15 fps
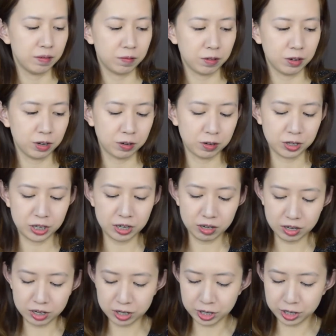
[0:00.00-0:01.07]
For the
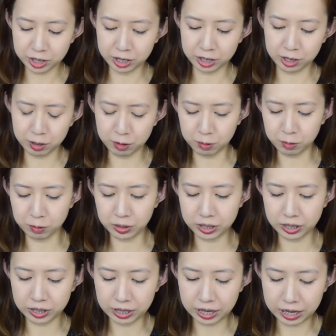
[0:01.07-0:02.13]
concealer, she
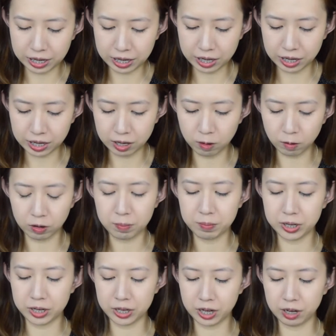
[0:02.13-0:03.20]
used the Laura
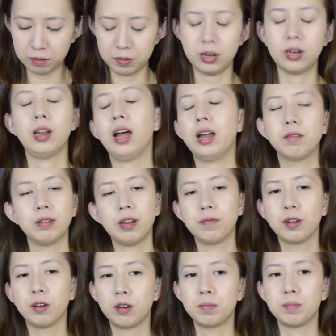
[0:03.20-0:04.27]
Mercier, but I don't have
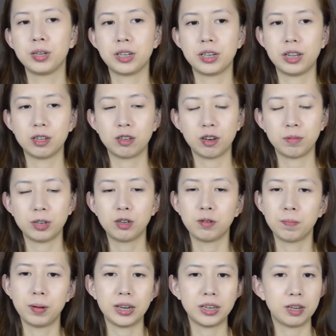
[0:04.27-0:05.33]
the Laura Mercier, so I'll just
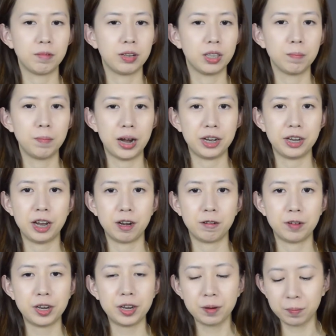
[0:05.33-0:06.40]
replace it with the By
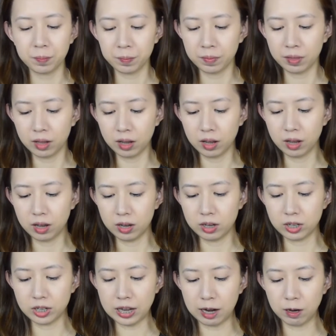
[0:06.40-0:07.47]
Terry
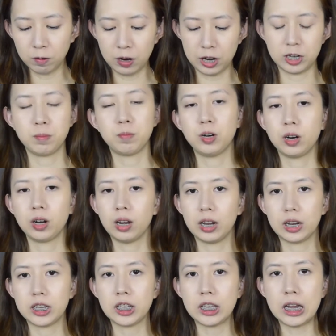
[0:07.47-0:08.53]
Stylo Expert
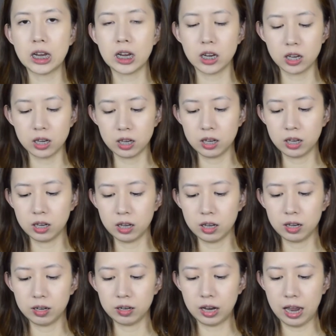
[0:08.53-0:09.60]
Click Stick
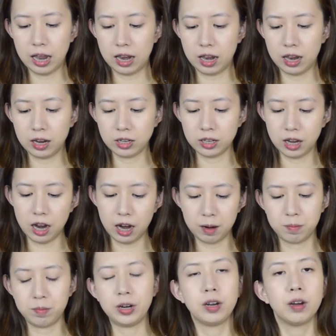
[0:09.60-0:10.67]
as a
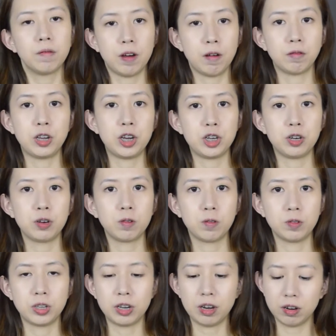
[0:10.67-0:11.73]
hybrid foundation
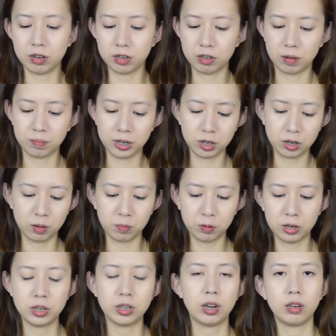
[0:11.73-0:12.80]
concealer. So I'm just gonna
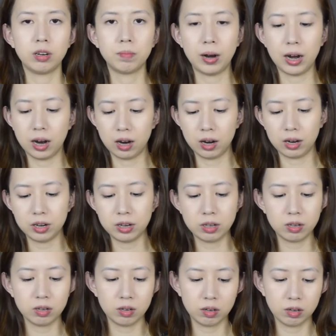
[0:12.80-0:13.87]
put this under my eyes.